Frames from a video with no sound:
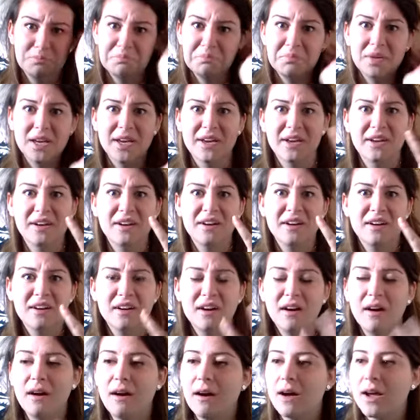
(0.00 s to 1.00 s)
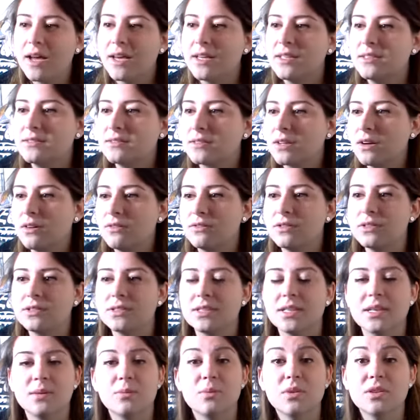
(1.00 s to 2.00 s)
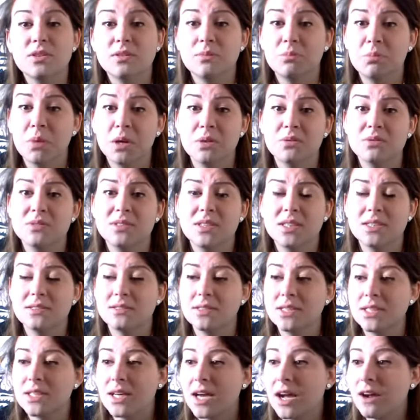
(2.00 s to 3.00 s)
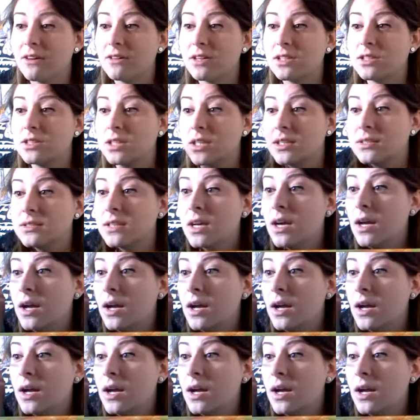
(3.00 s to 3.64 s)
big eyes, obviously with most Disney characters,